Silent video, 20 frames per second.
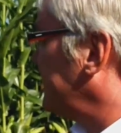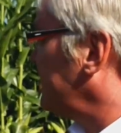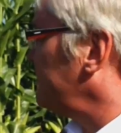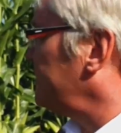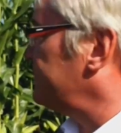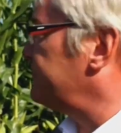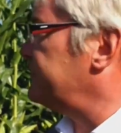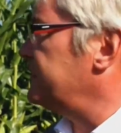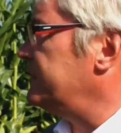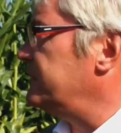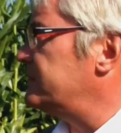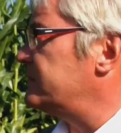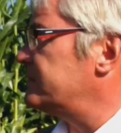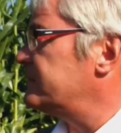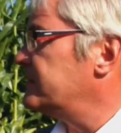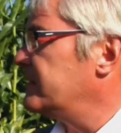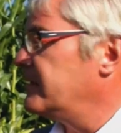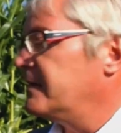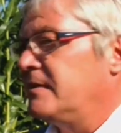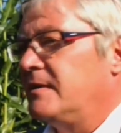animal feed
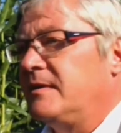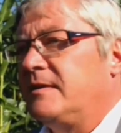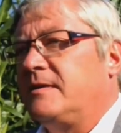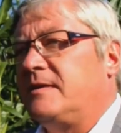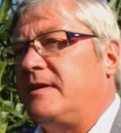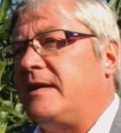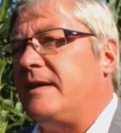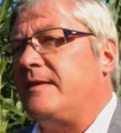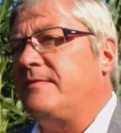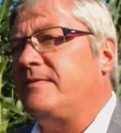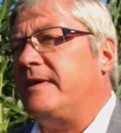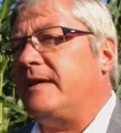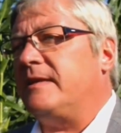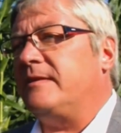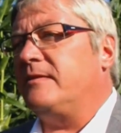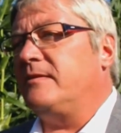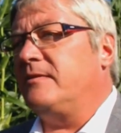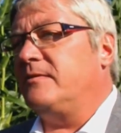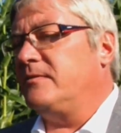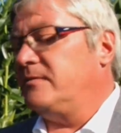and
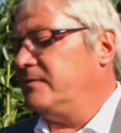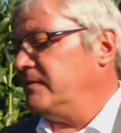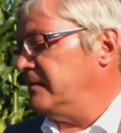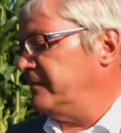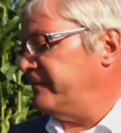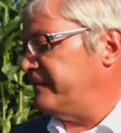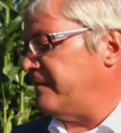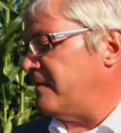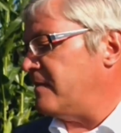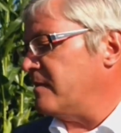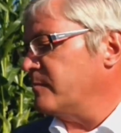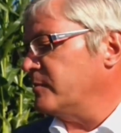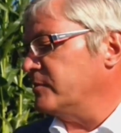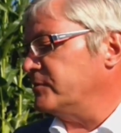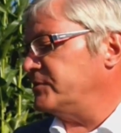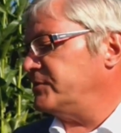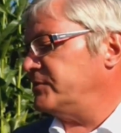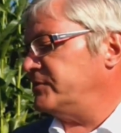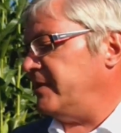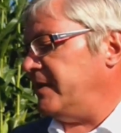then the
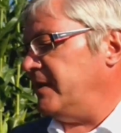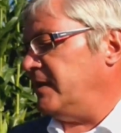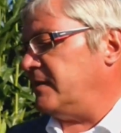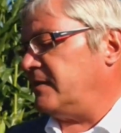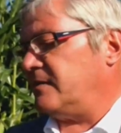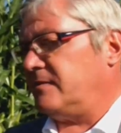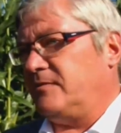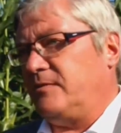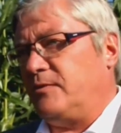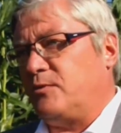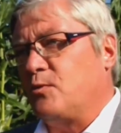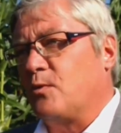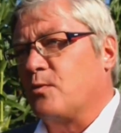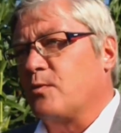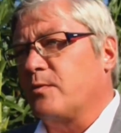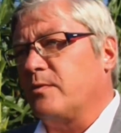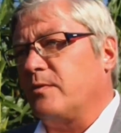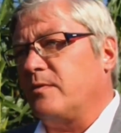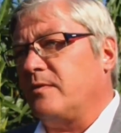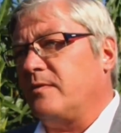farmers take the
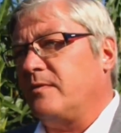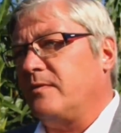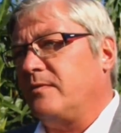corn